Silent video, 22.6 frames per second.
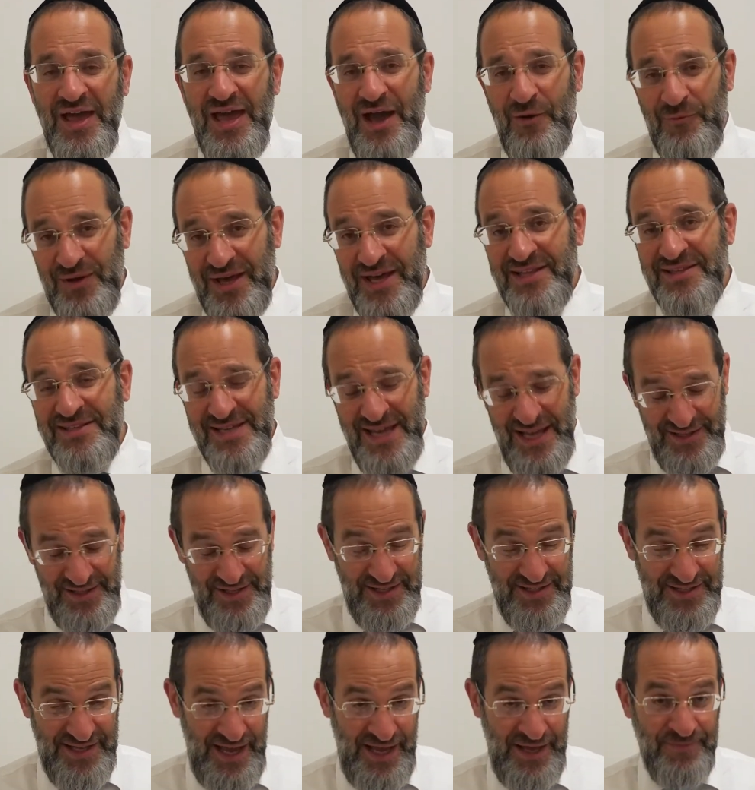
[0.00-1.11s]
And we hit the end of
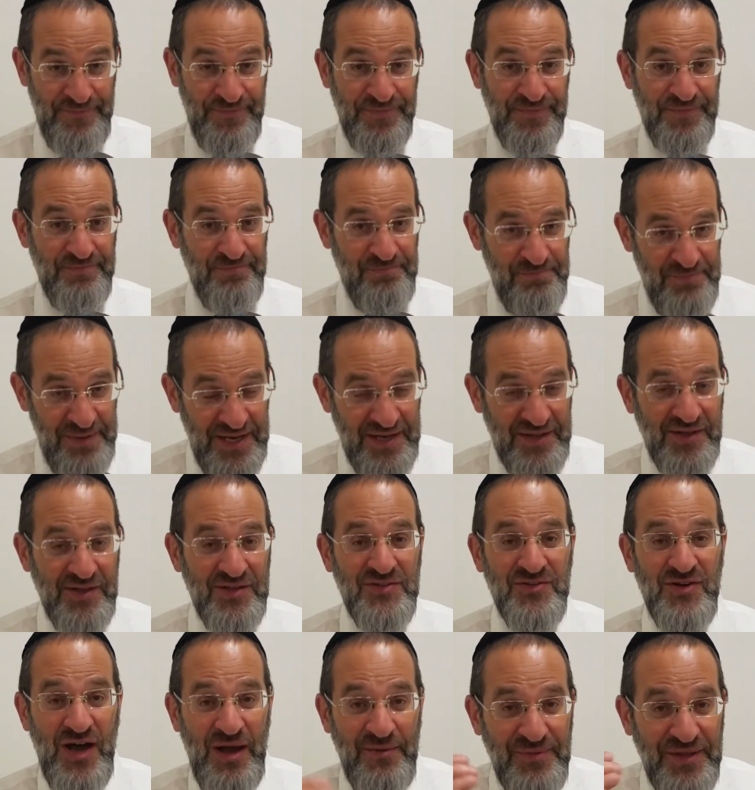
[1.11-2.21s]
the day, Mincha
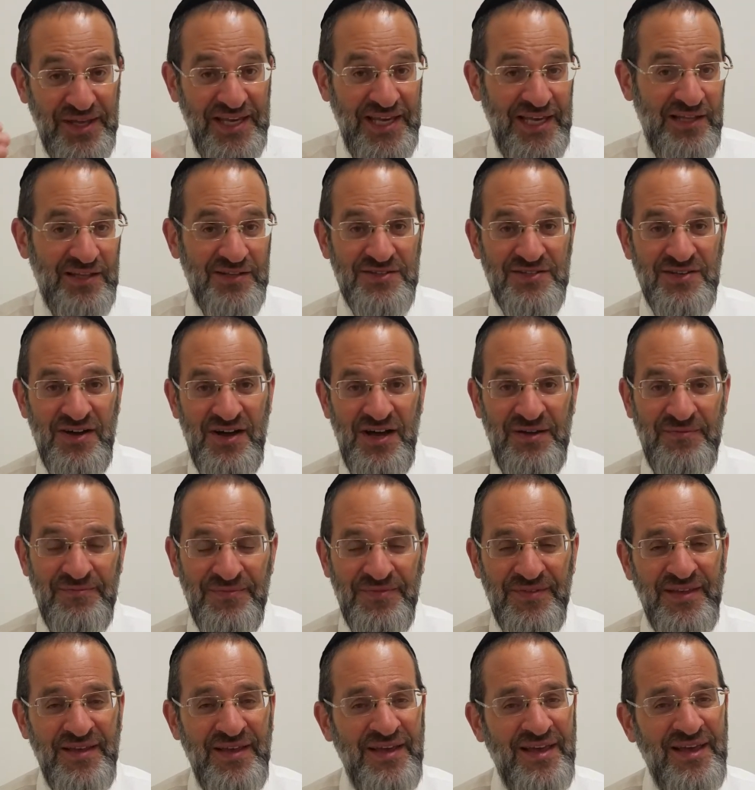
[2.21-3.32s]
time, Ne'ilah time,
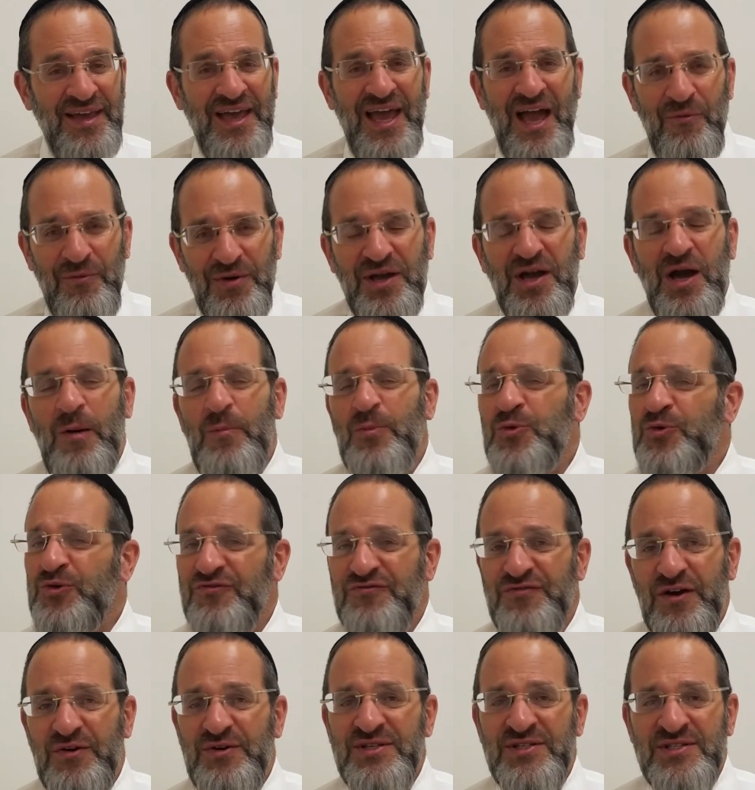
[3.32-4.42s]
and we come to a
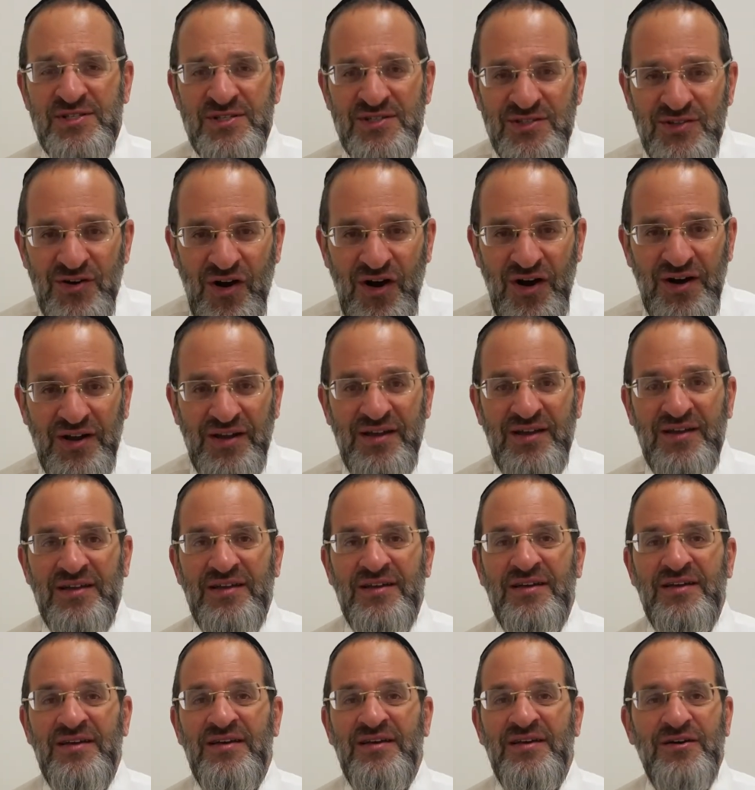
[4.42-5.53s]
very stark
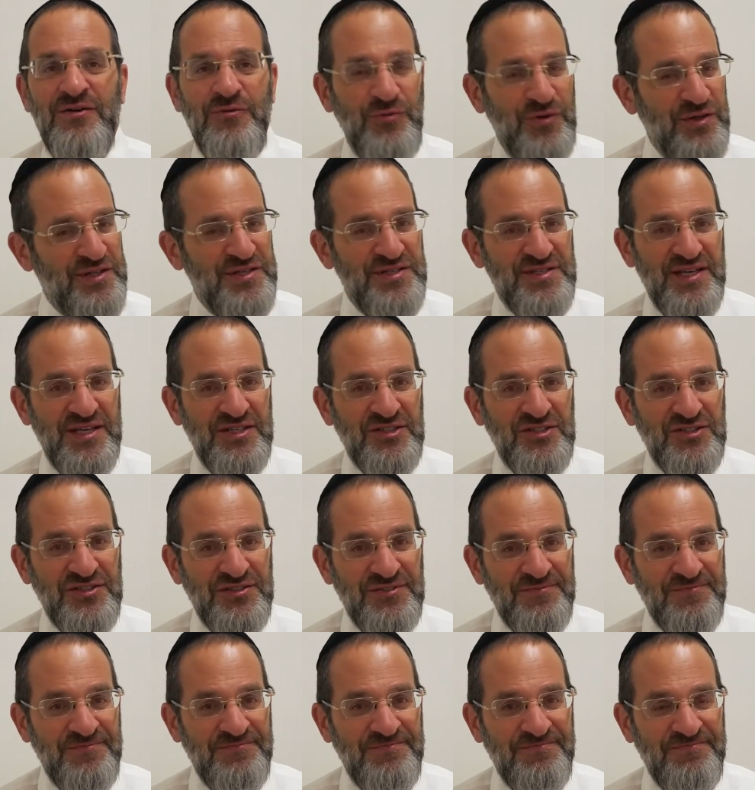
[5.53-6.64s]
realization.
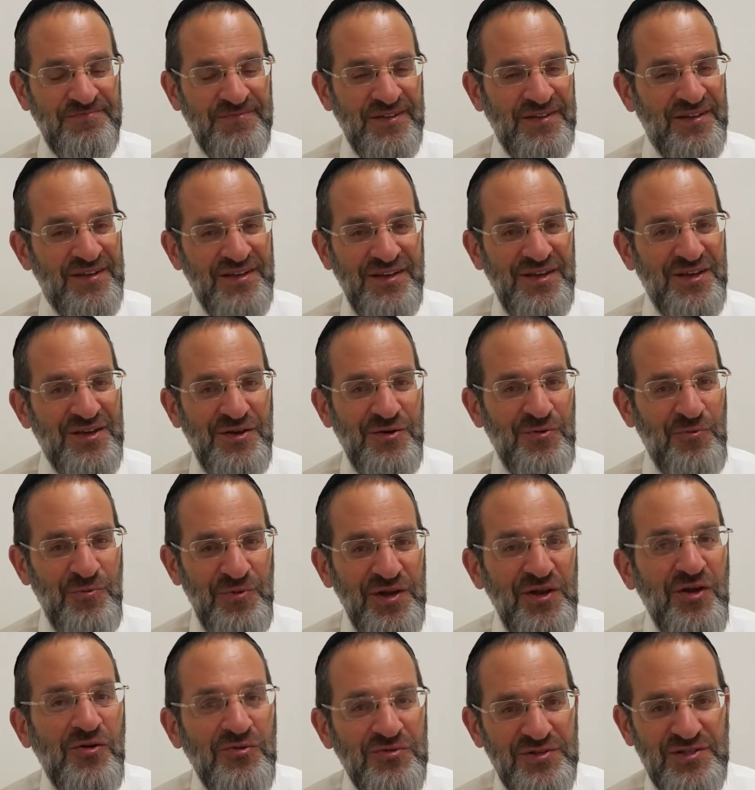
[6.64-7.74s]
We
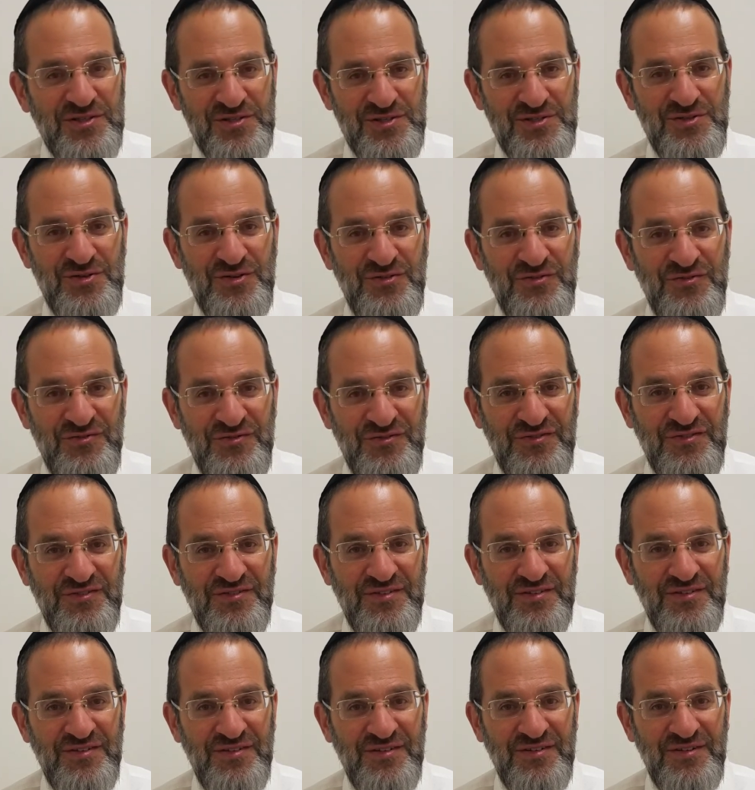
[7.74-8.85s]
don't deserve,
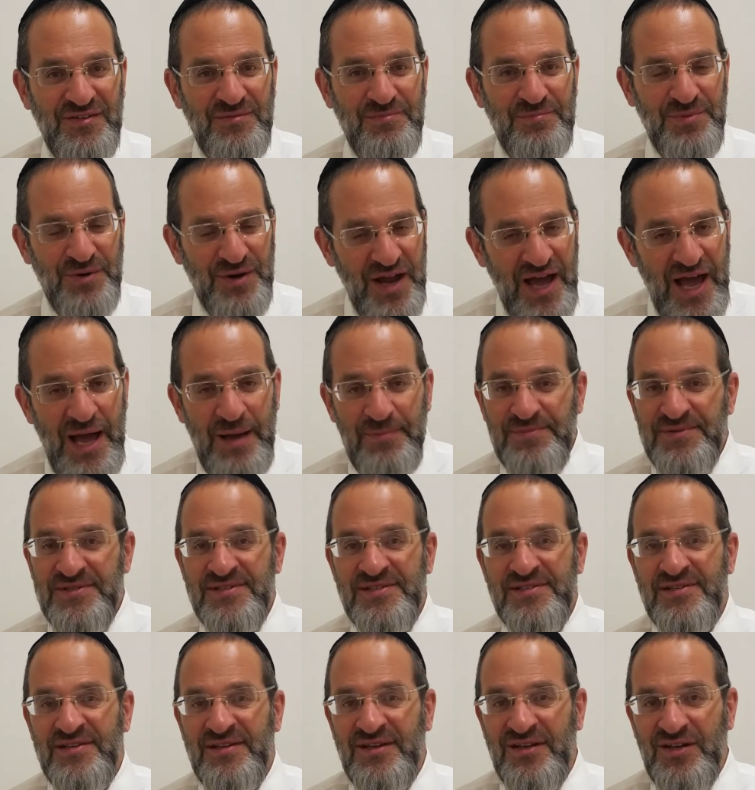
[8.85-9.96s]

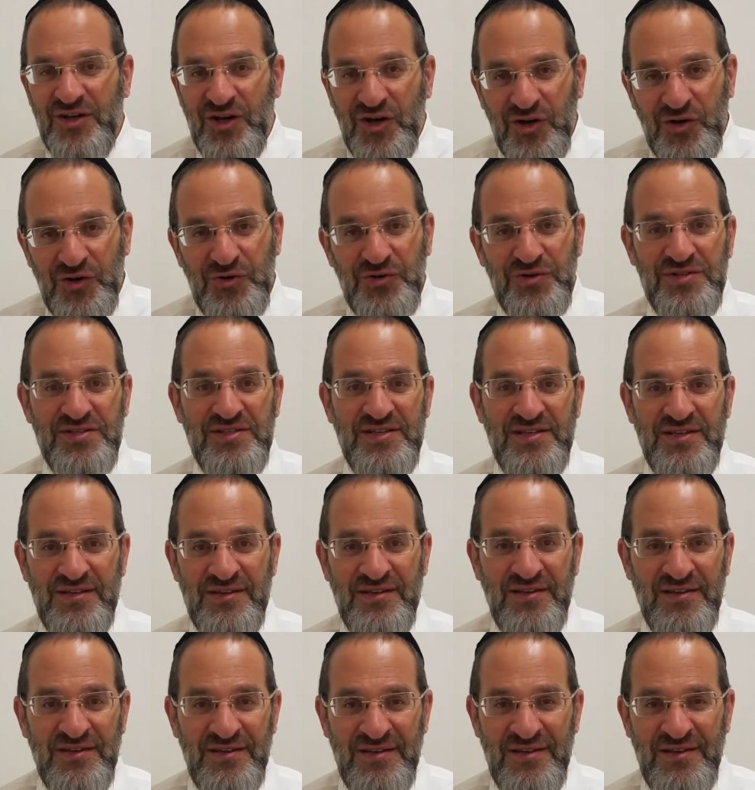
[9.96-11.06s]
perhaps, a good
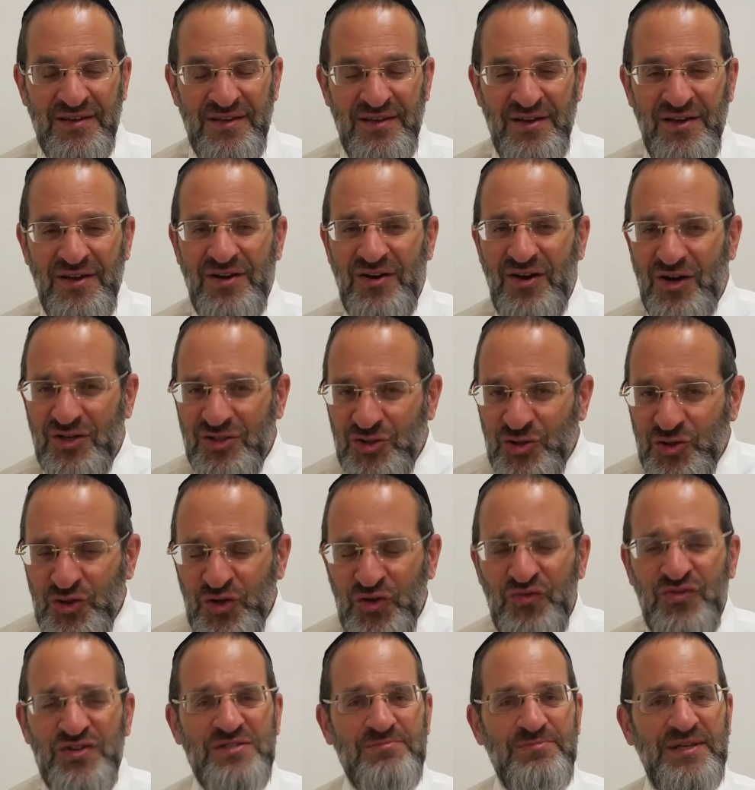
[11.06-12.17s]
din. Our
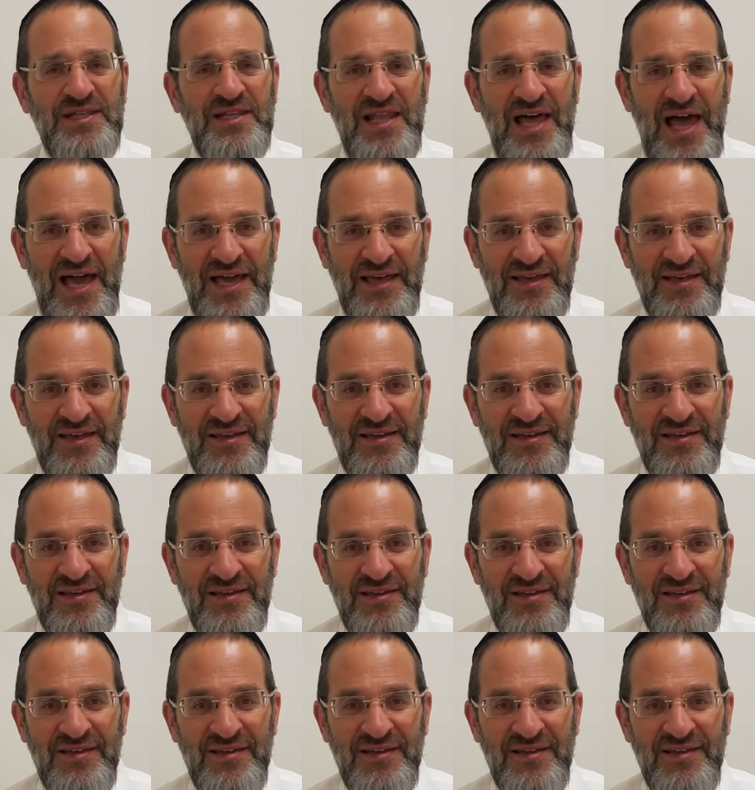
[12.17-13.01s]
tshuva has been lacking.